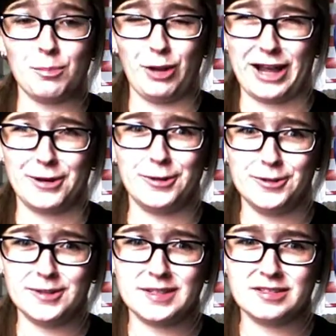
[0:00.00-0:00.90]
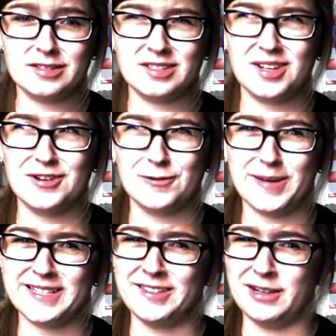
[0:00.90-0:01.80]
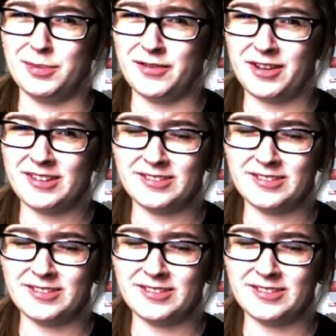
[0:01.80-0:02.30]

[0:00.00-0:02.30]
Black holes? So basically oblivion?